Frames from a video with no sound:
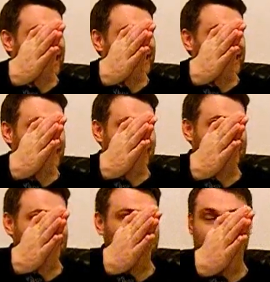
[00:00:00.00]
Yeah,
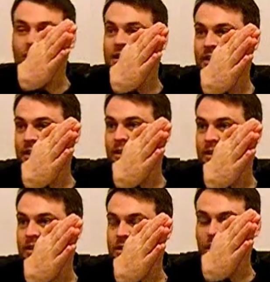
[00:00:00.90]
exactly.
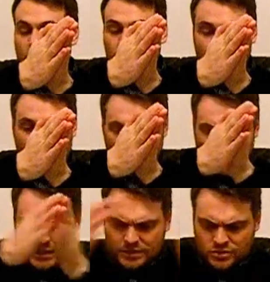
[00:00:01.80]
Yeah. In
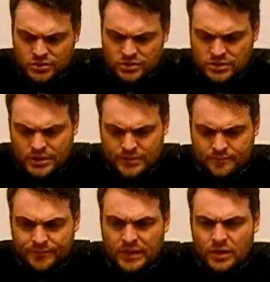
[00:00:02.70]
fact, let's just confirm